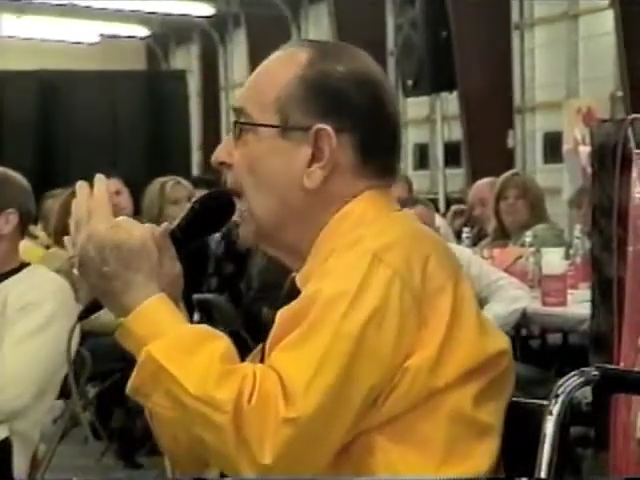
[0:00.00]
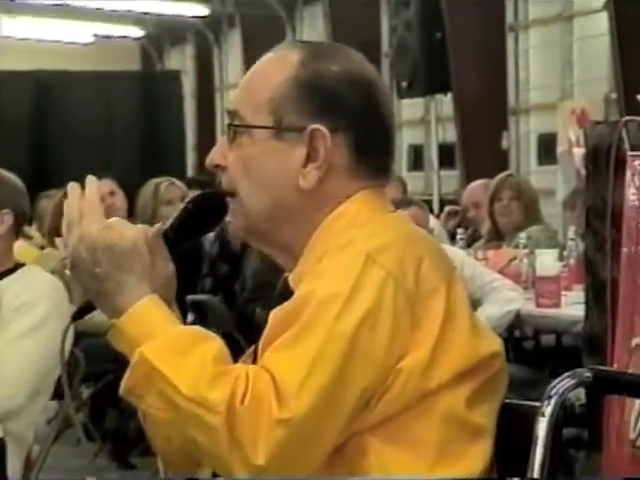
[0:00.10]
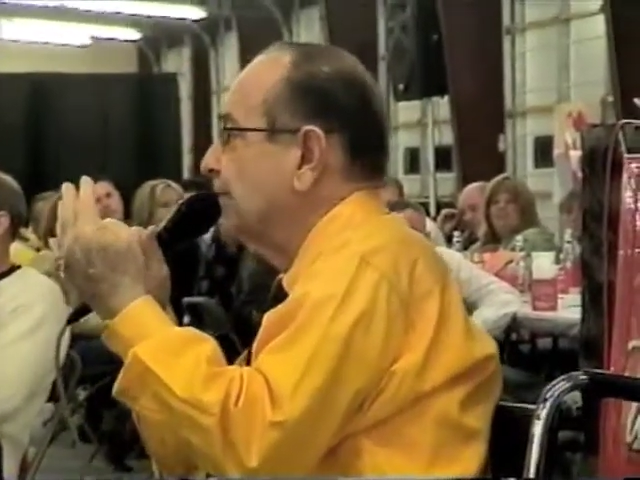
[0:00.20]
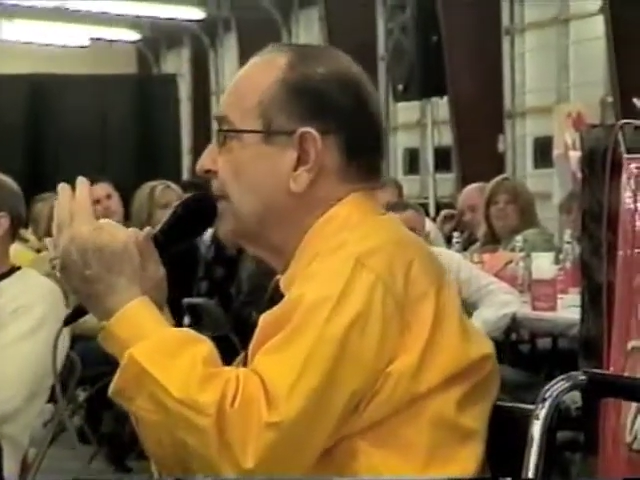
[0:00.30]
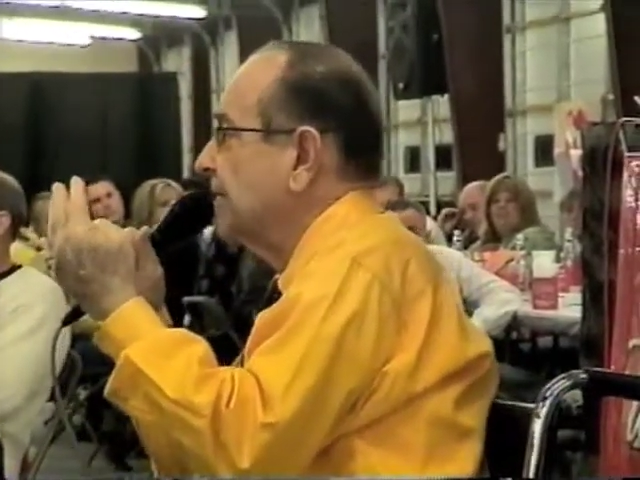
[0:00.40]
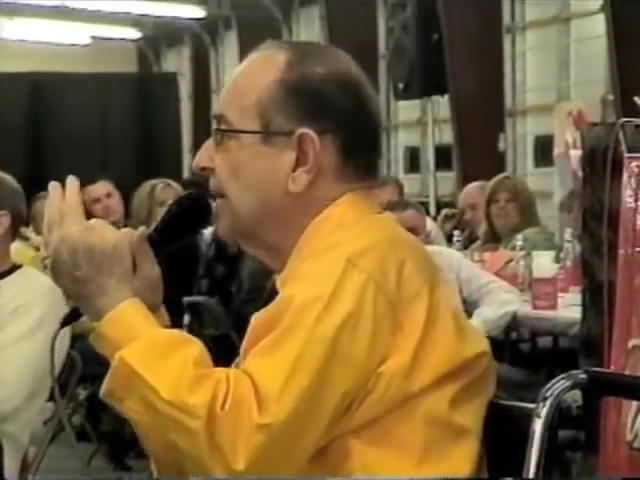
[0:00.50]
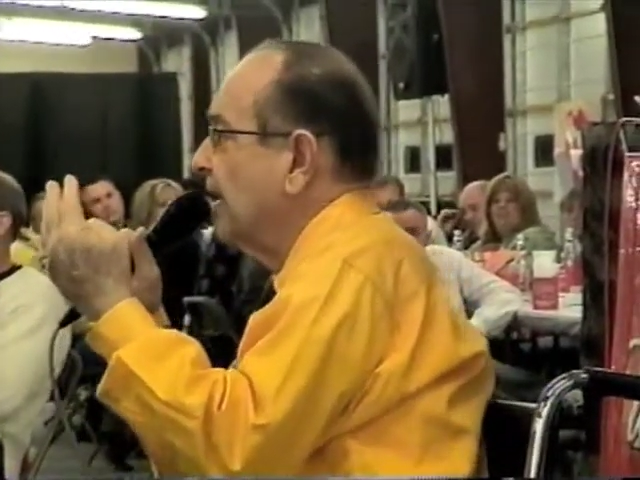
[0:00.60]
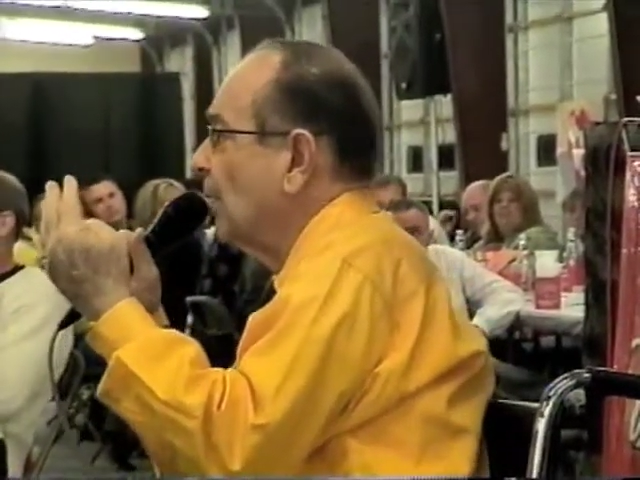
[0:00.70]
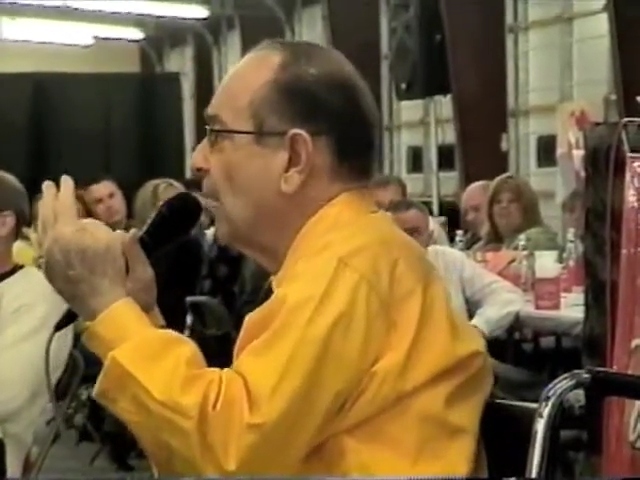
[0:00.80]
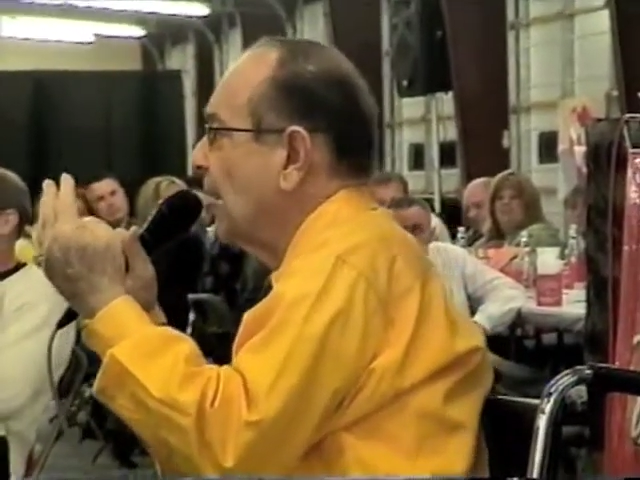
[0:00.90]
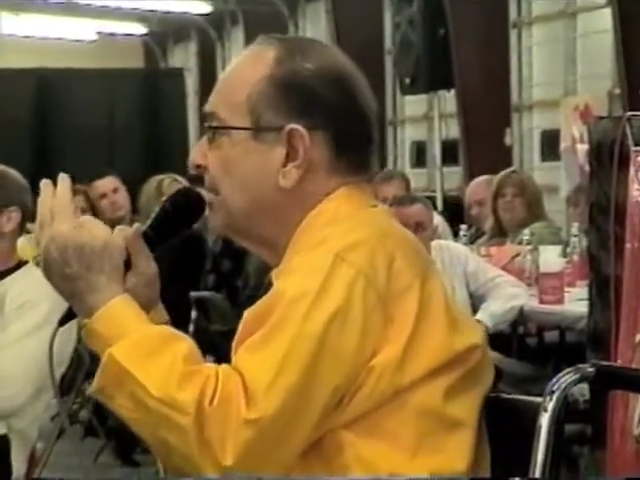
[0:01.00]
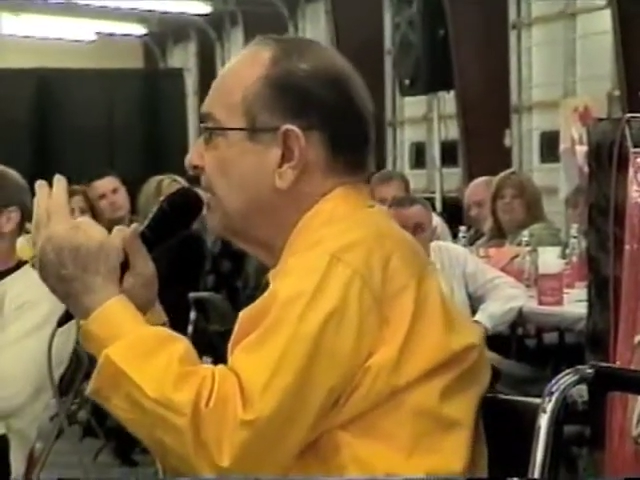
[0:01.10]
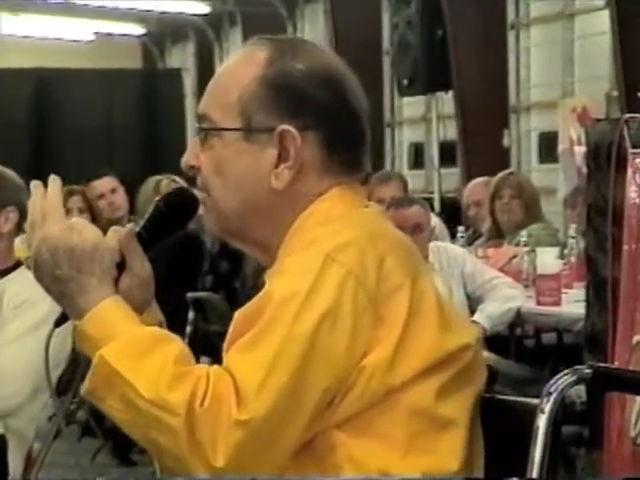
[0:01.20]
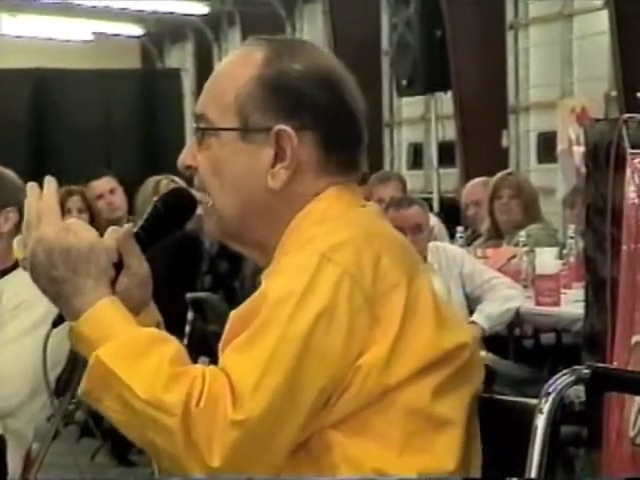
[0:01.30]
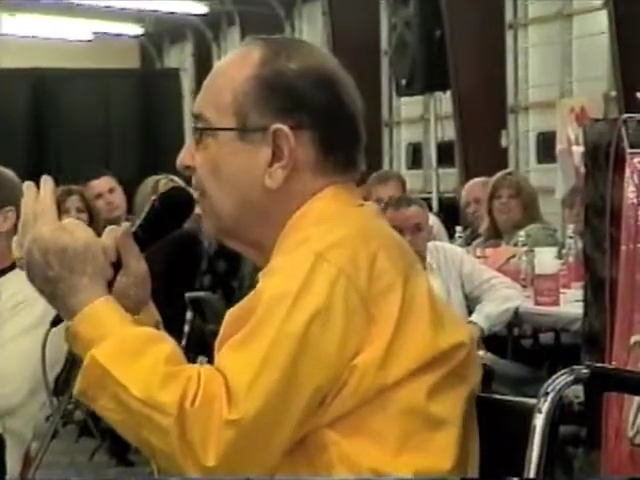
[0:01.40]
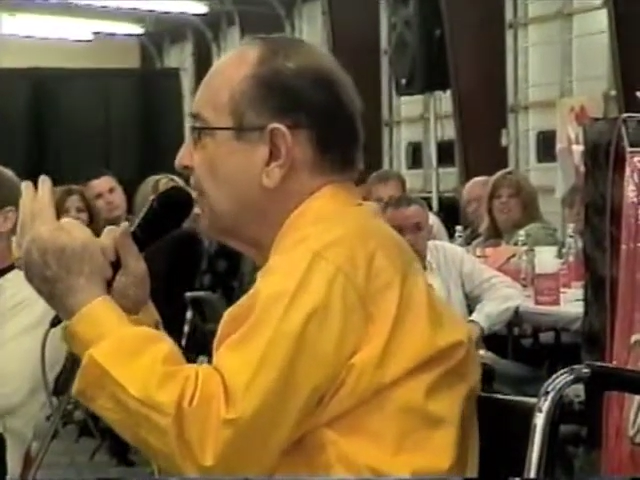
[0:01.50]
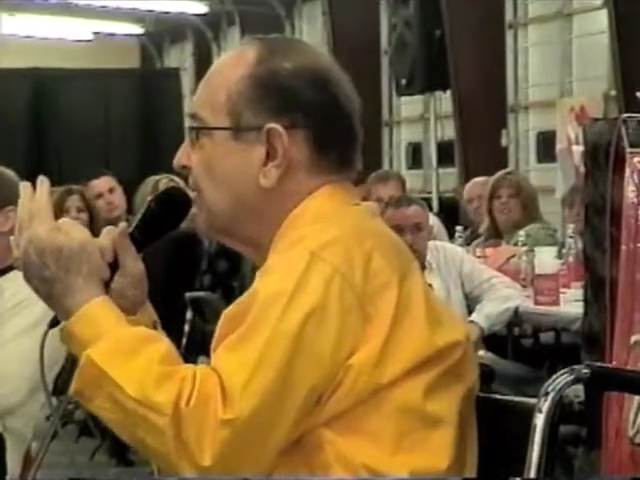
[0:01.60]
I said, I'll tell you what, I've even got